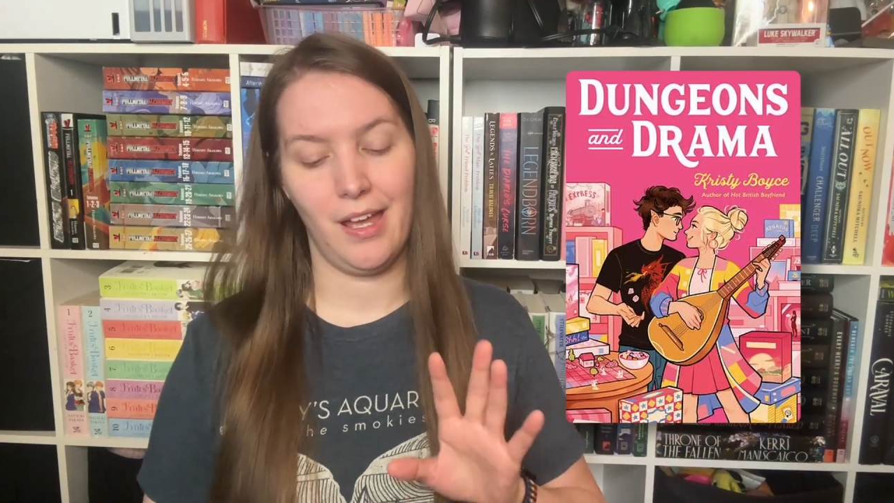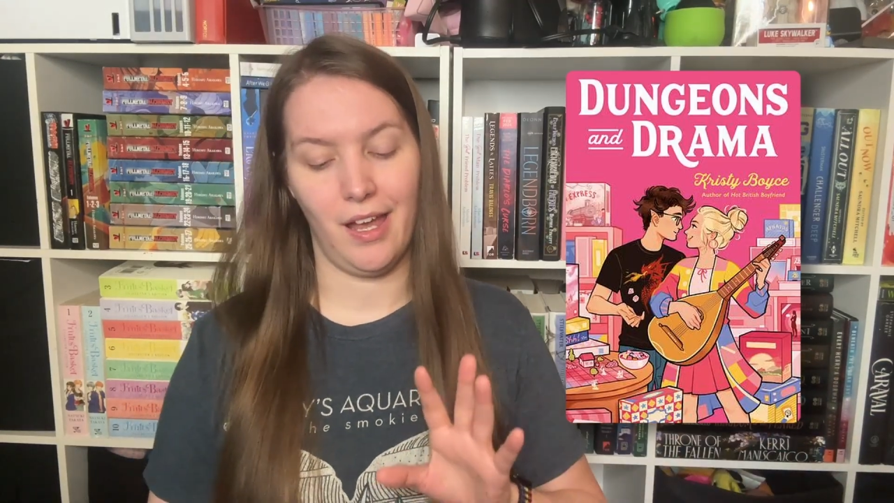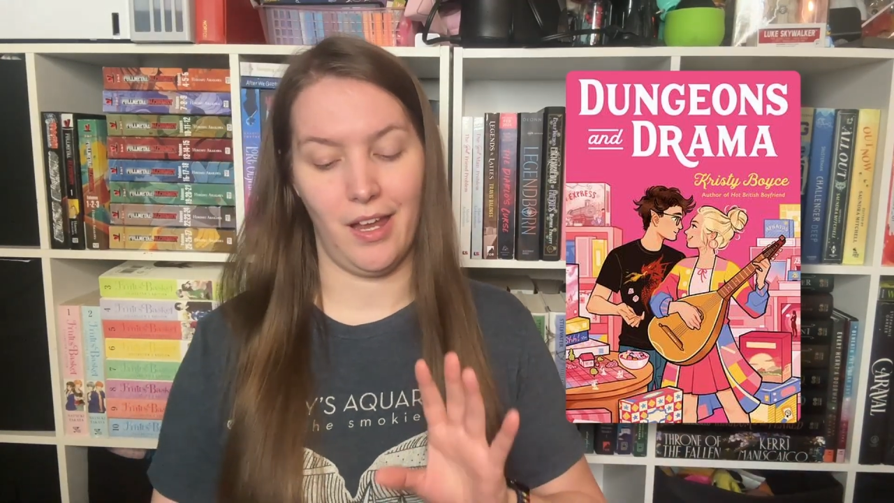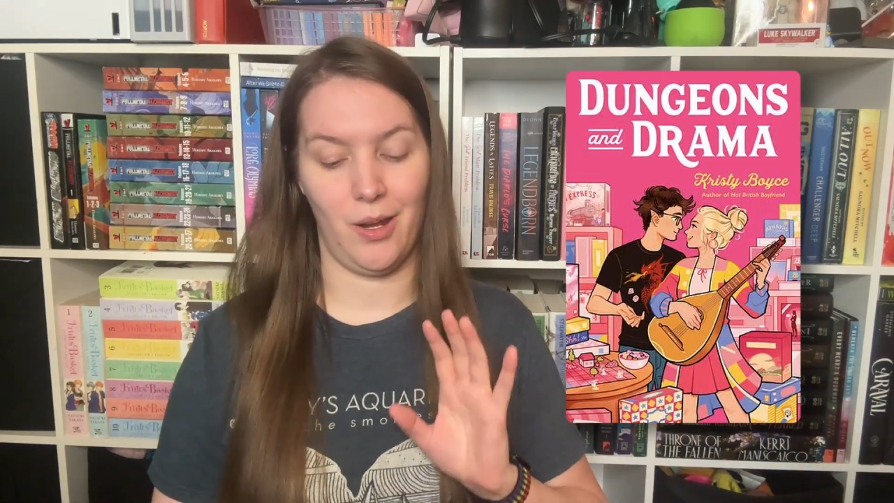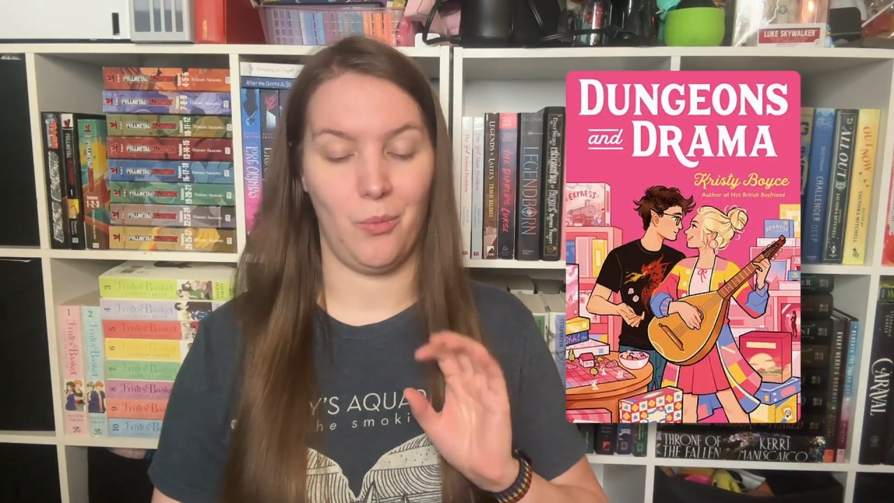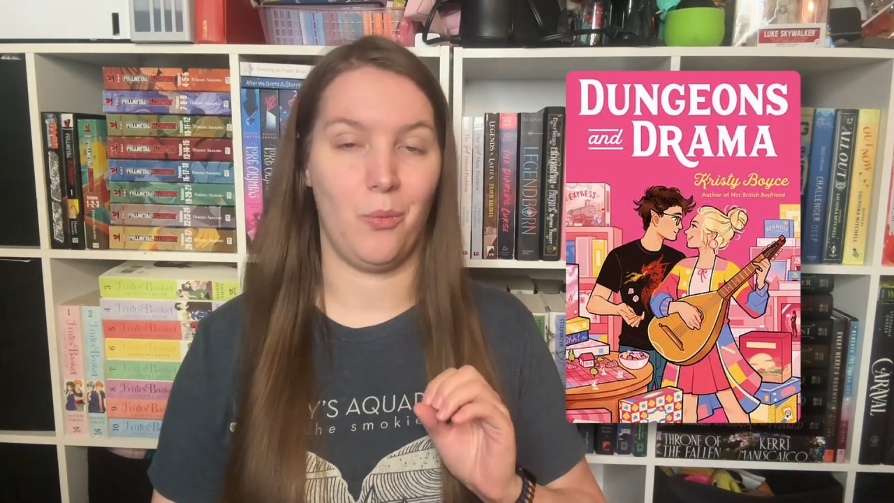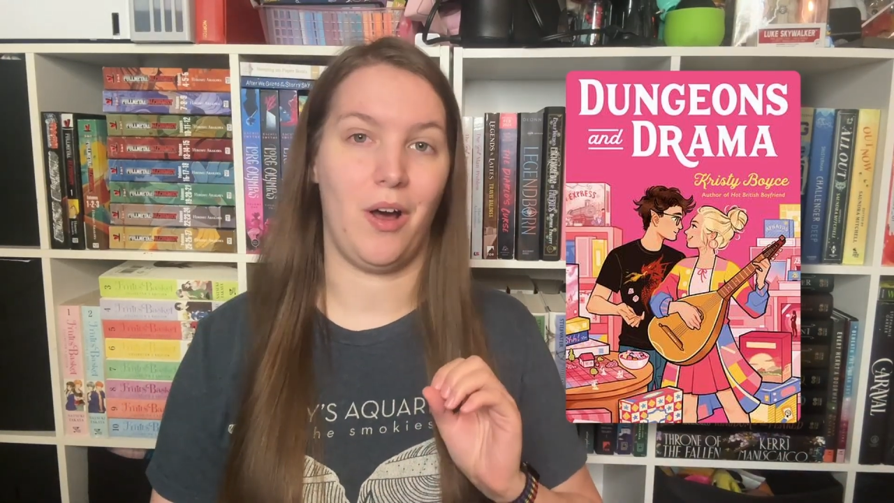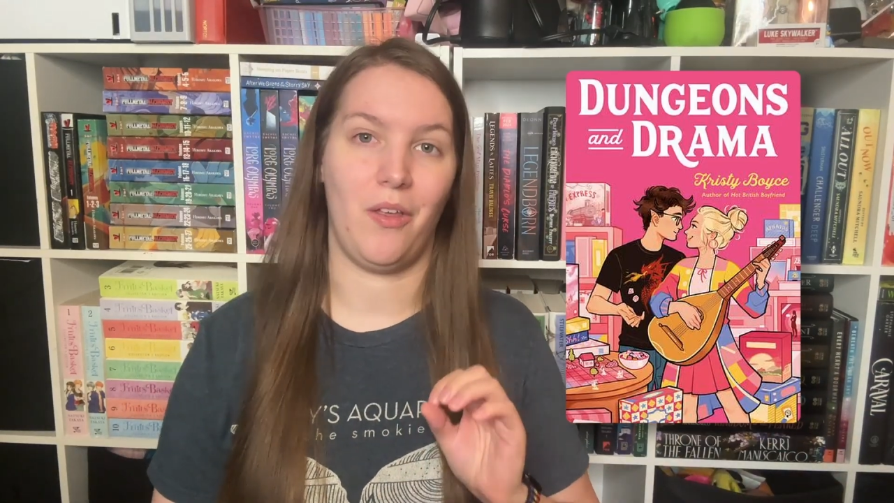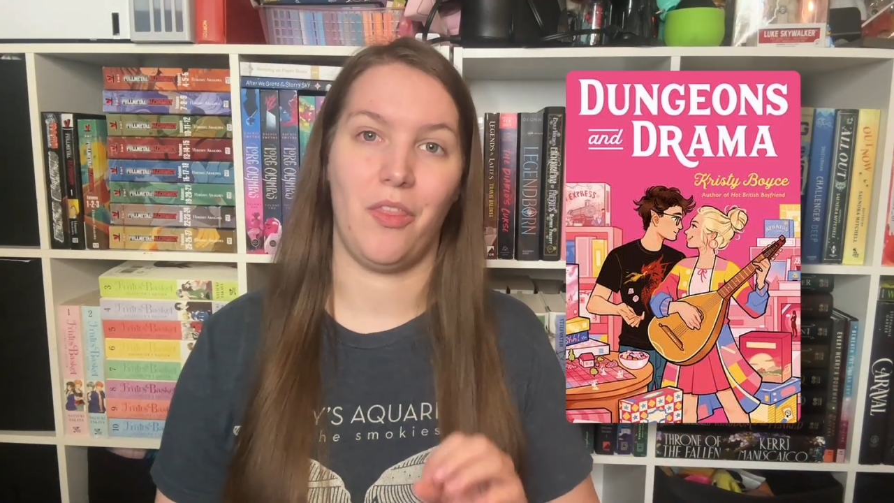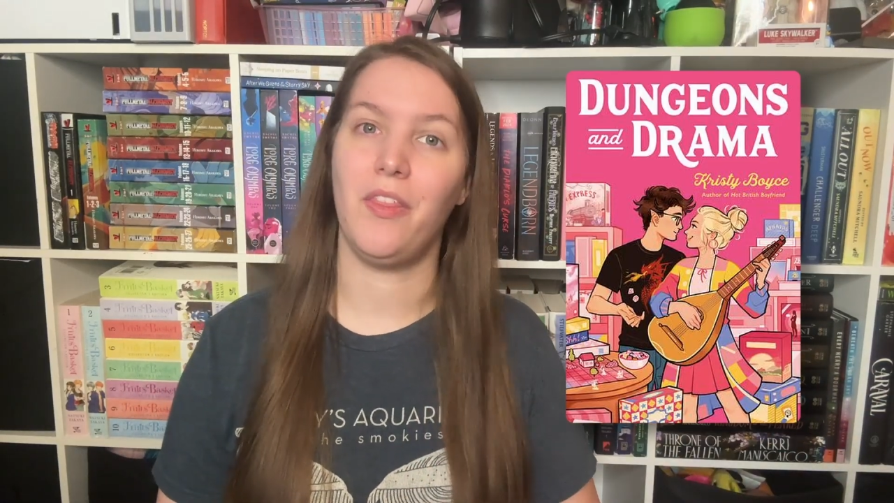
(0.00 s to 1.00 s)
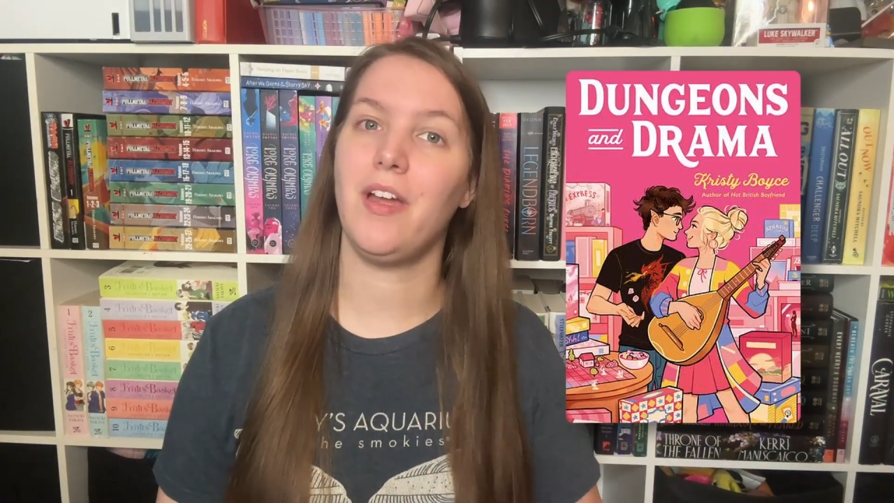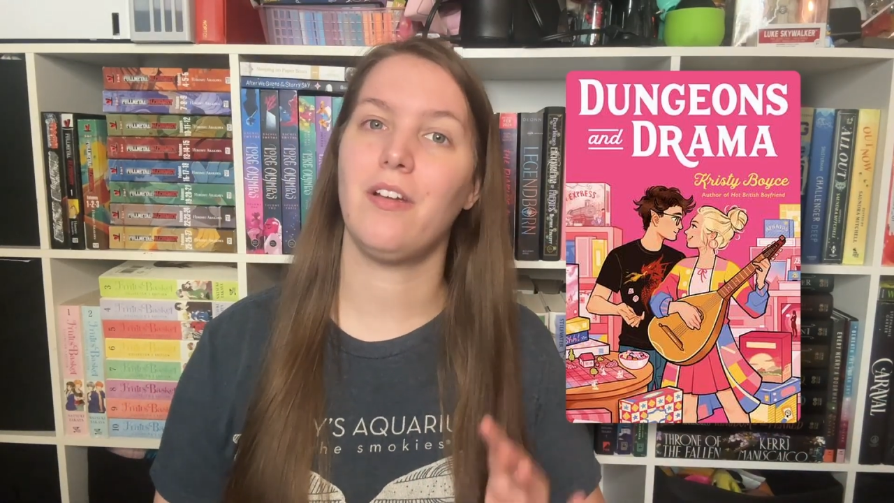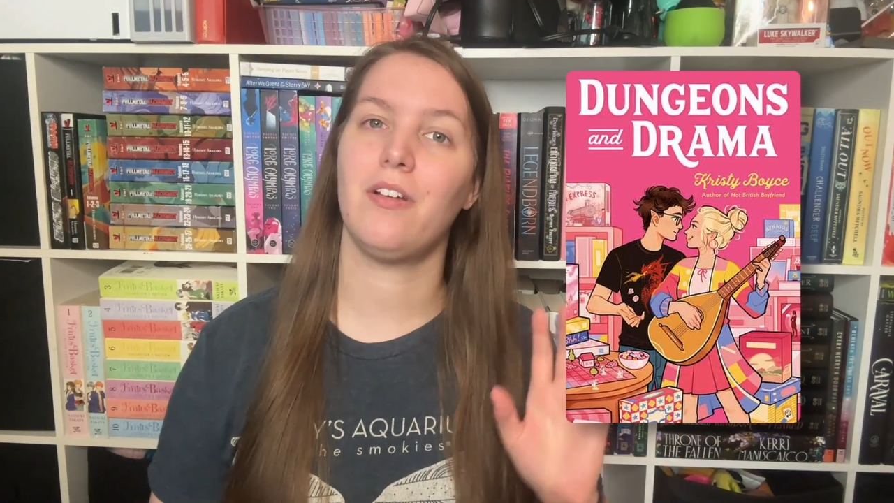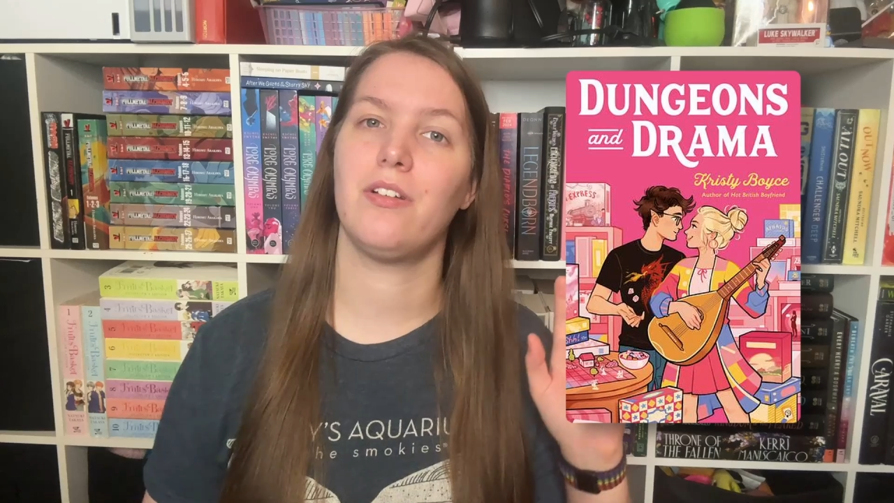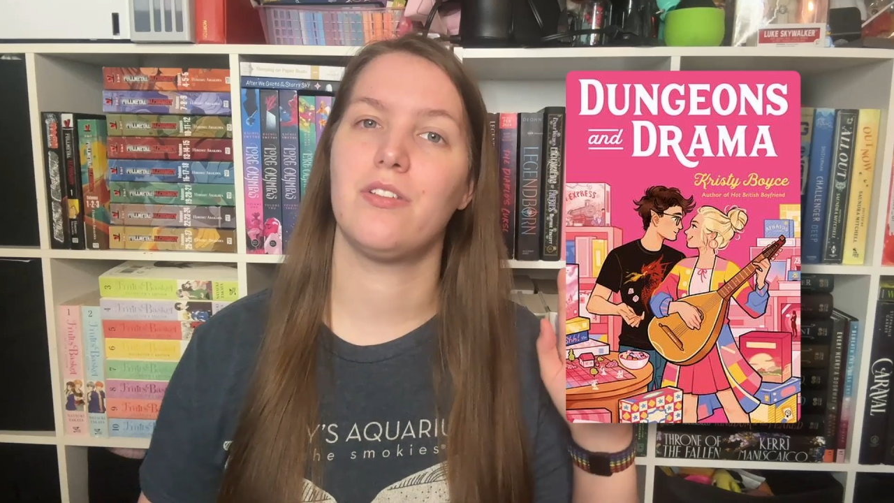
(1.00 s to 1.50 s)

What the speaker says: and while there,